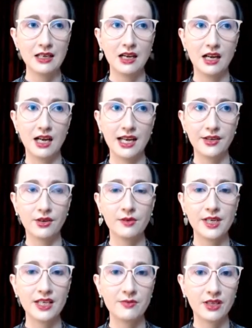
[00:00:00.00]
I had
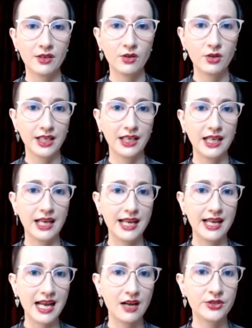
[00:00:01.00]
already been looking at
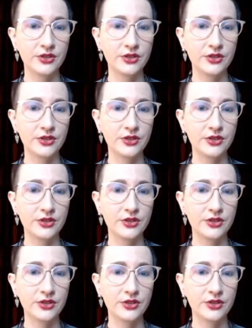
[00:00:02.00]
how